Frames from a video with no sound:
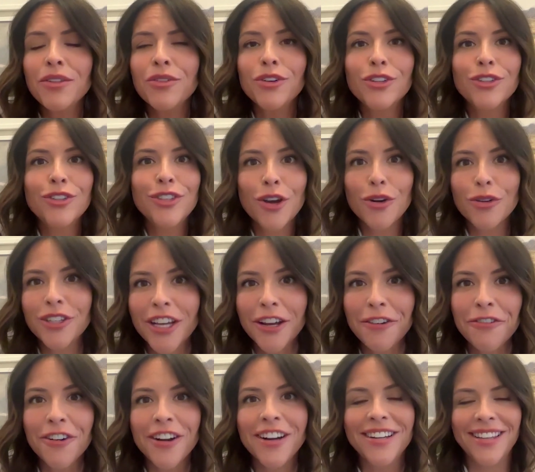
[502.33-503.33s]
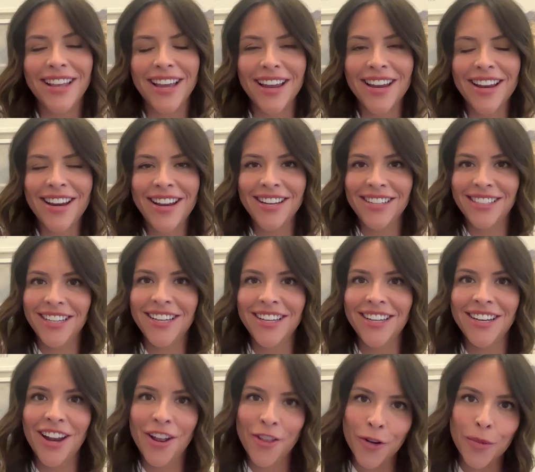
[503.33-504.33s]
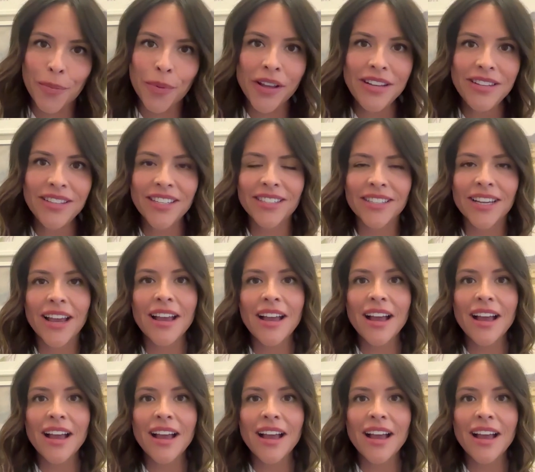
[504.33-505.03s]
looks so different than it did other places.